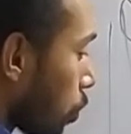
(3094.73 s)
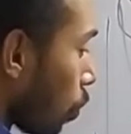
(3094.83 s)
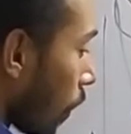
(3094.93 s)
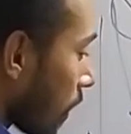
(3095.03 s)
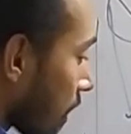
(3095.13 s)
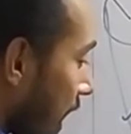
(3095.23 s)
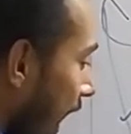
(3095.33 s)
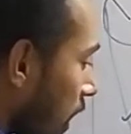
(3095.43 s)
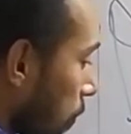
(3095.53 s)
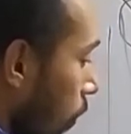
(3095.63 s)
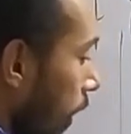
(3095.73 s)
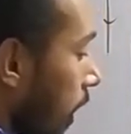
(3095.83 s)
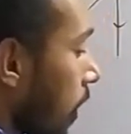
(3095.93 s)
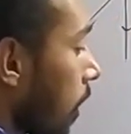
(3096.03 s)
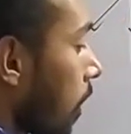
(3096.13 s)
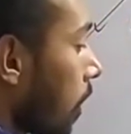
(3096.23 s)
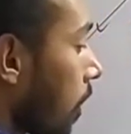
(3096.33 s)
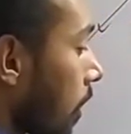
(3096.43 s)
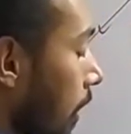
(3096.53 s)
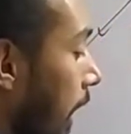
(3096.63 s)
towards that point
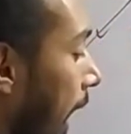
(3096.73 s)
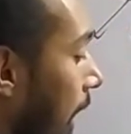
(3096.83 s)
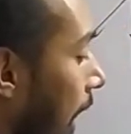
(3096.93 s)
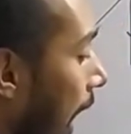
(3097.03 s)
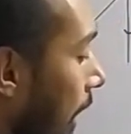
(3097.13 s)
than